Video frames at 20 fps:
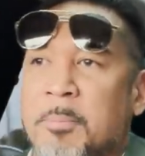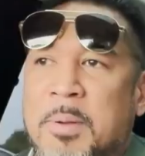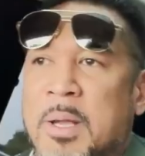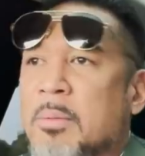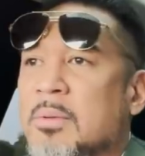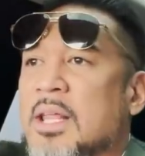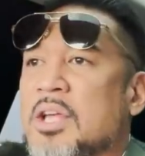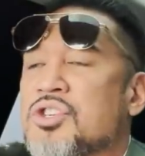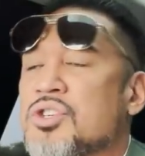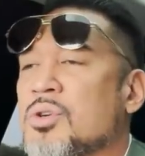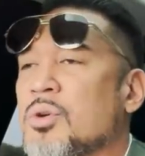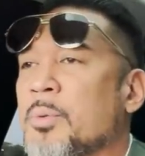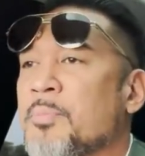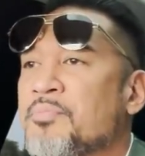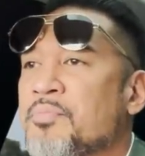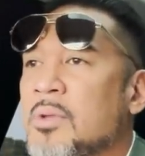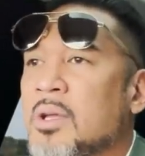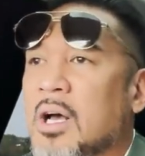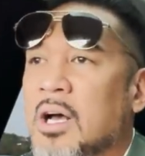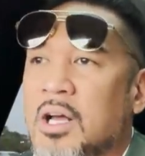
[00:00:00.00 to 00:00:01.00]
people that you
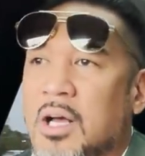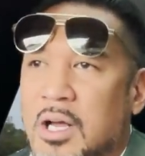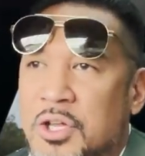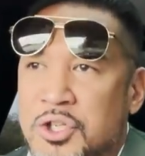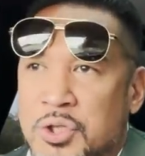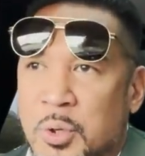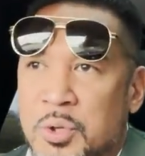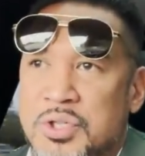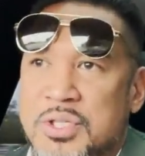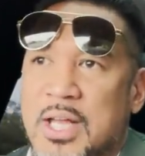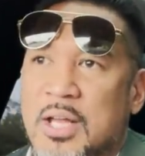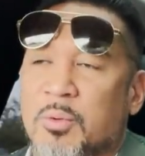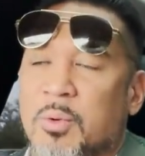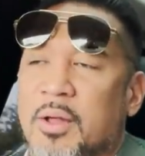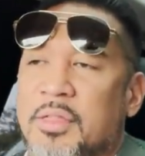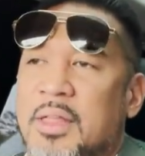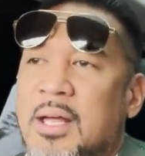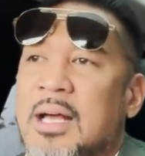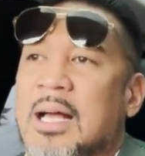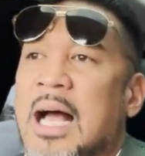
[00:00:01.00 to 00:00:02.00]
associate
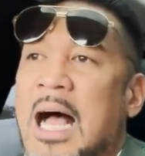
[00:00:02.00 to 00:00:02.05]
with?